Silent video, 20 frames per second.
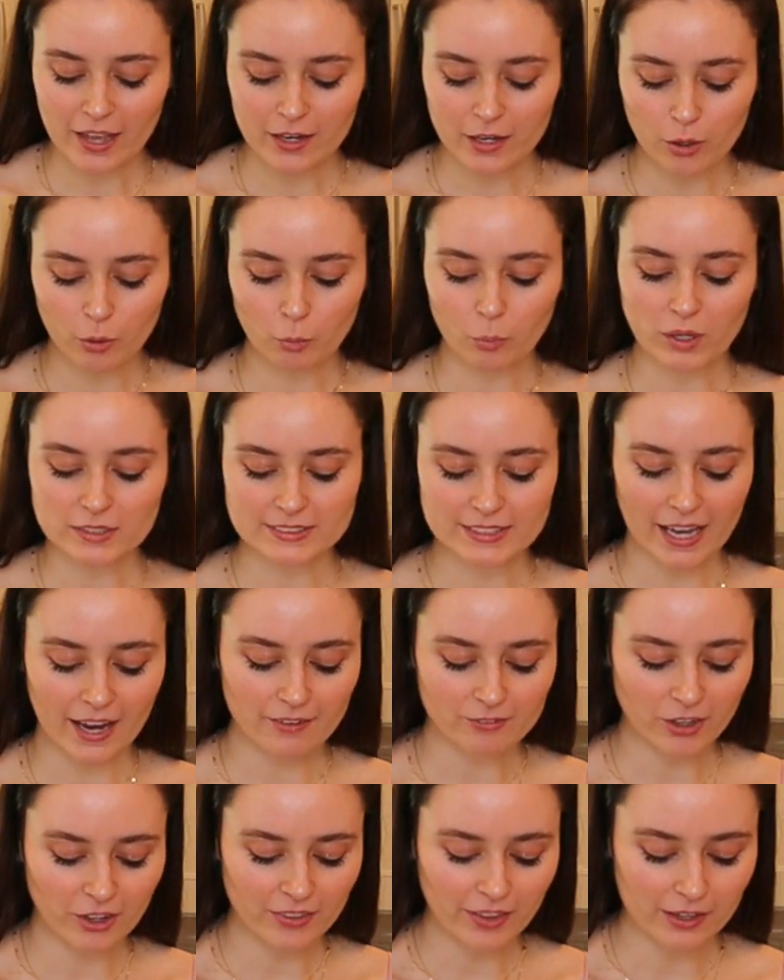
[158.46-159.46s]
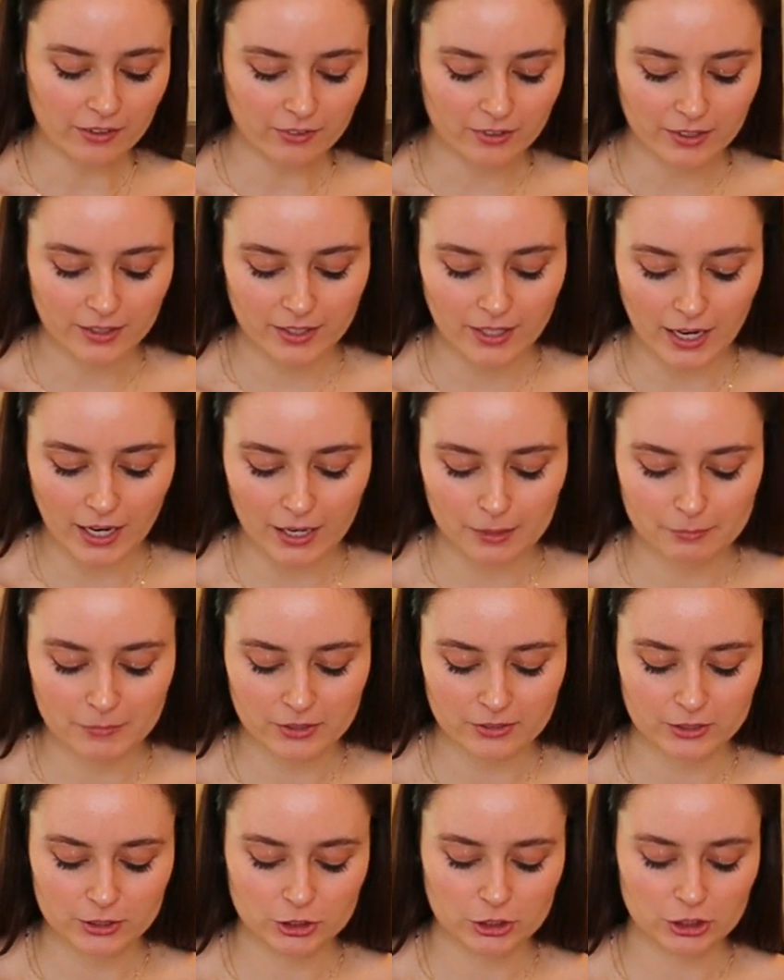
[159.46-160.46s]
then once I have all that on, I'm
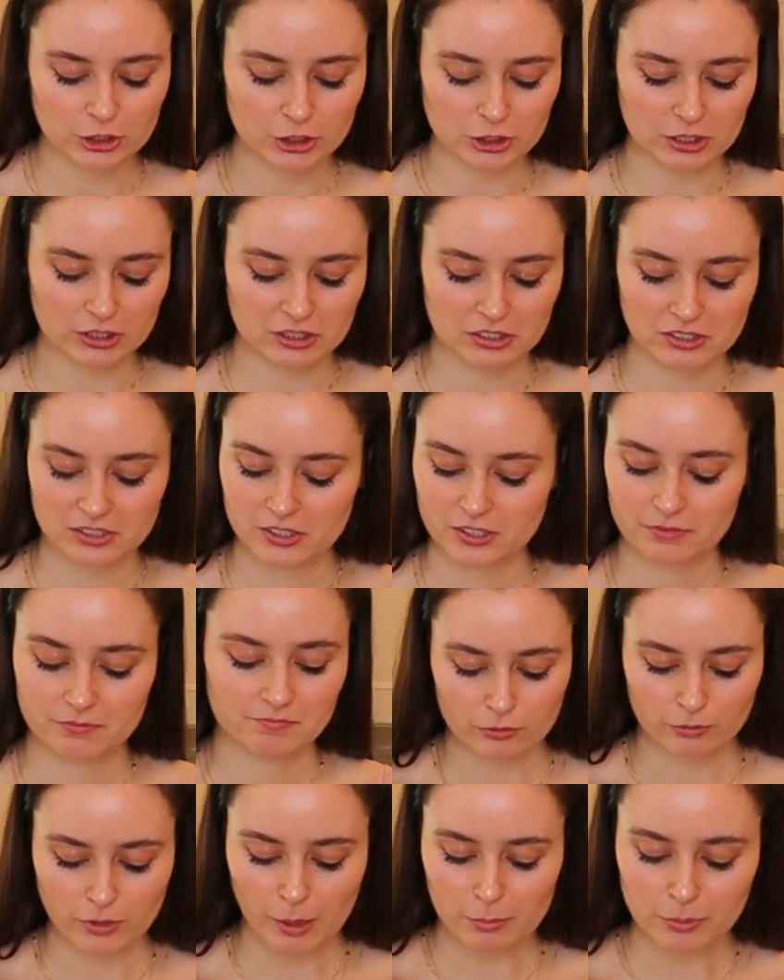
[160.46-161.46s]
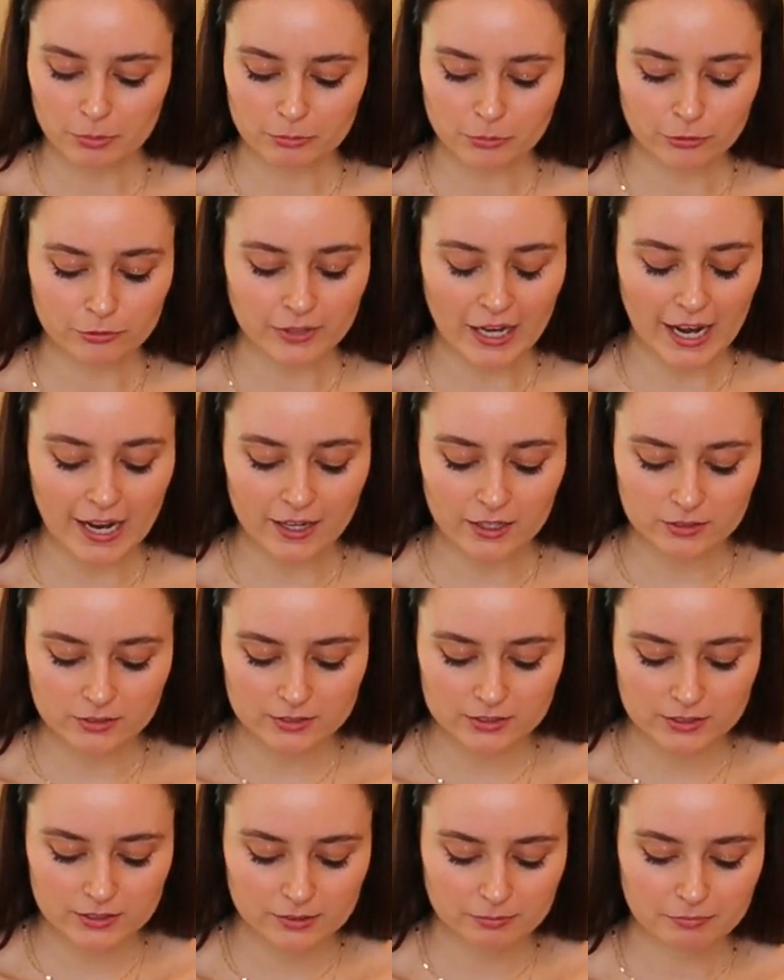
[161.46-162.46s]
going to just rub them
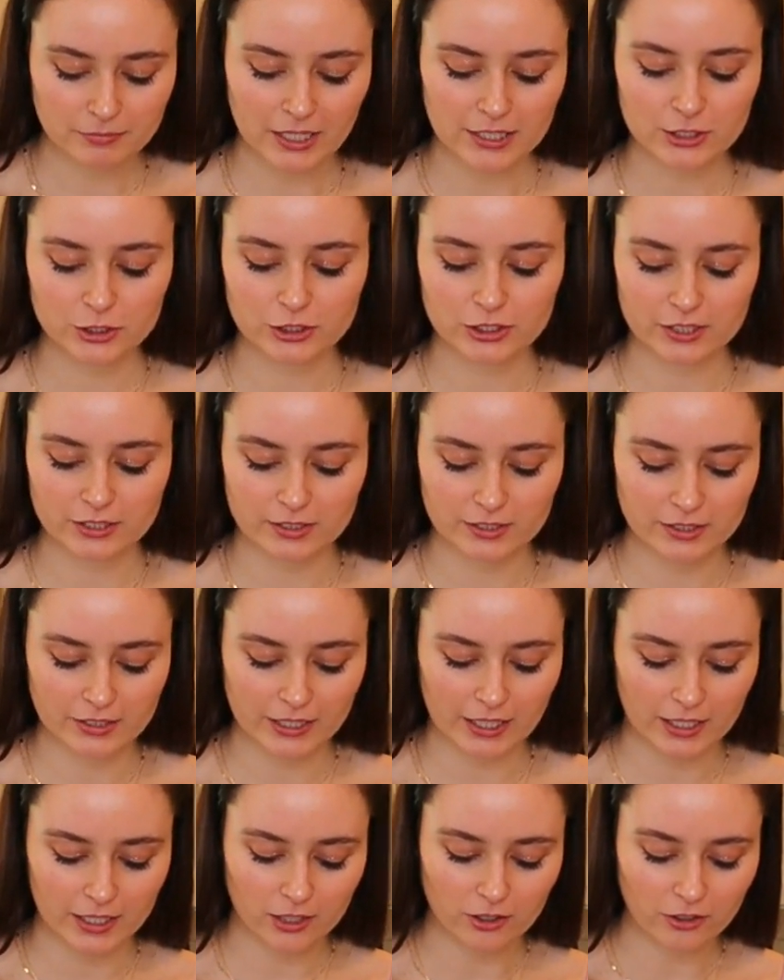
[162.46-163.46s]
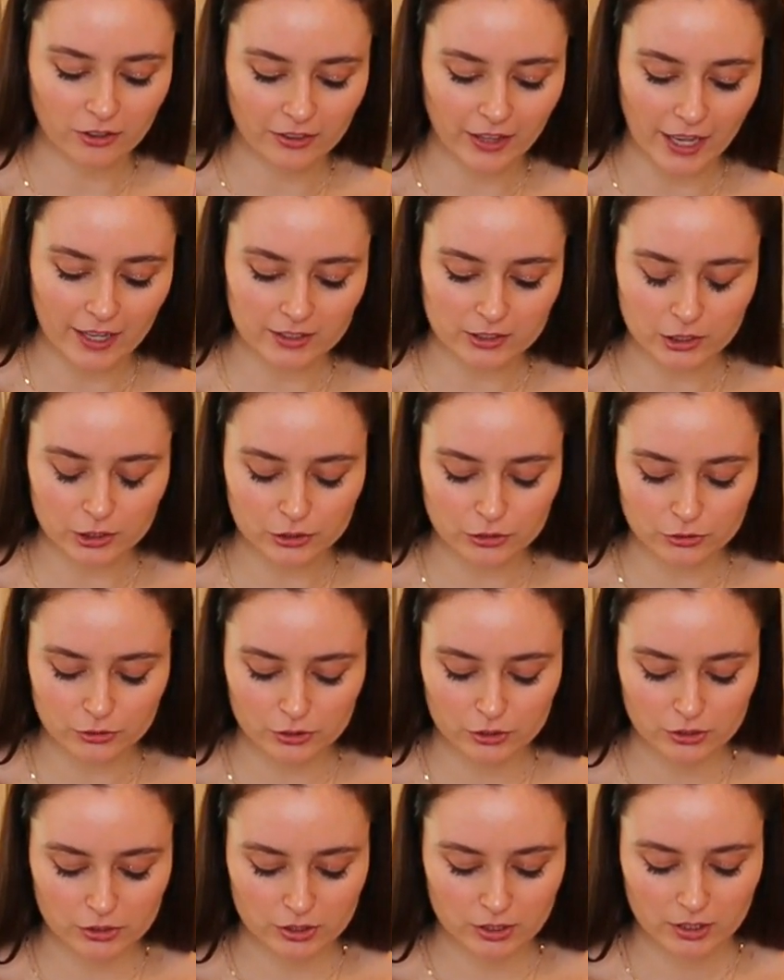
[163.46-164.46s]
around, make sure they're getting all that
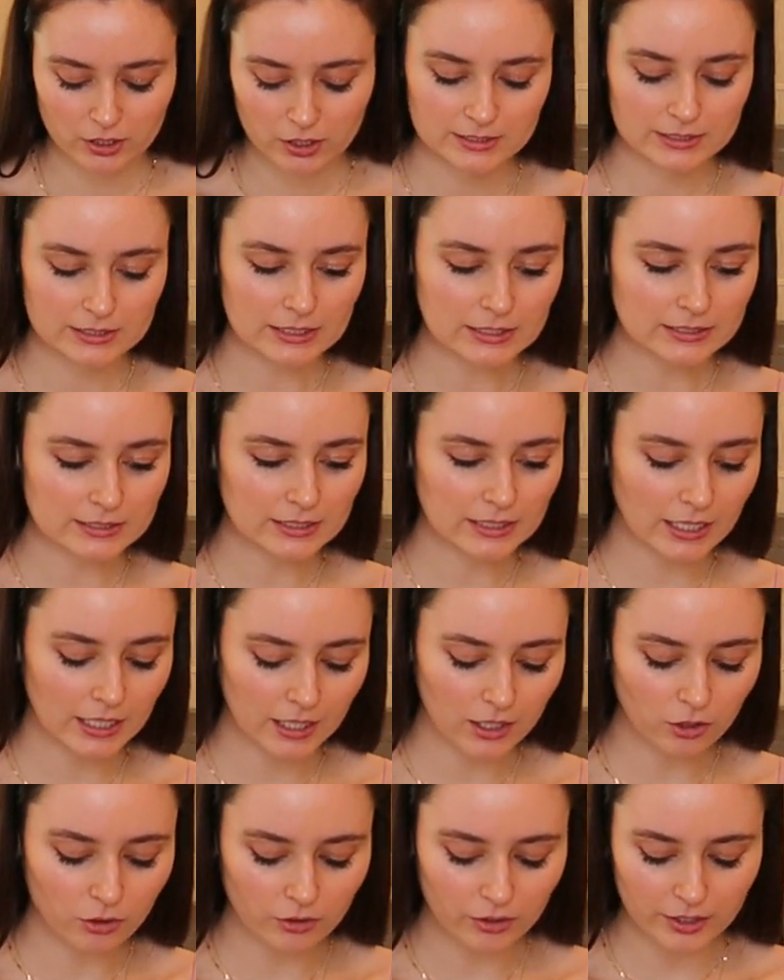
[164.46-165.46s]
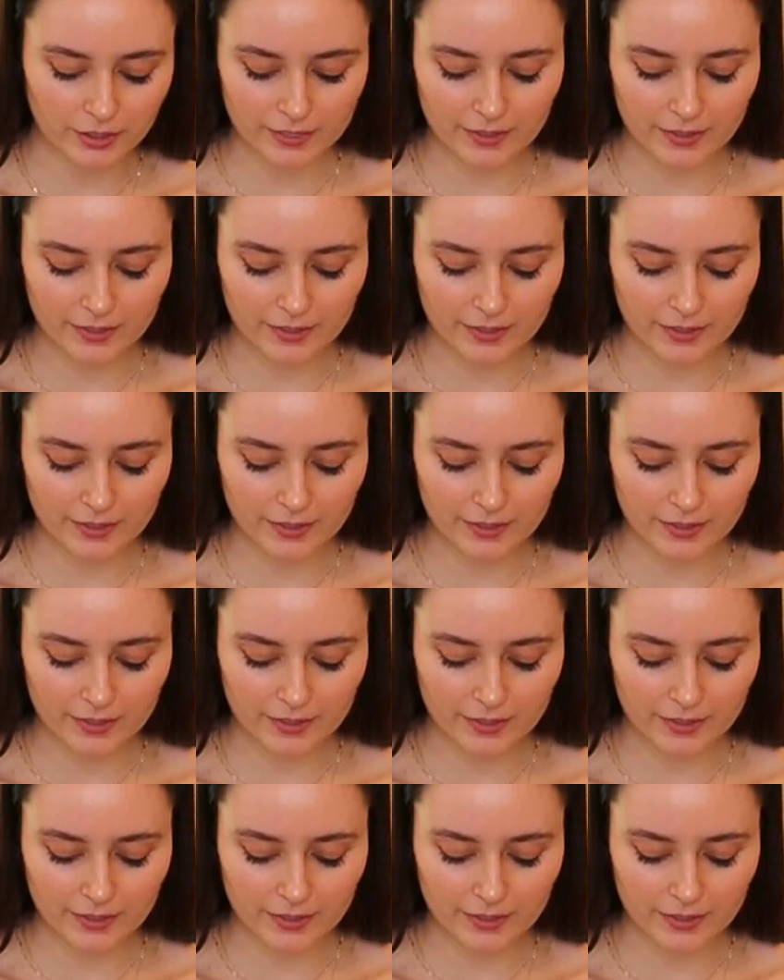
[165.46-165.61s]
loose seasoning on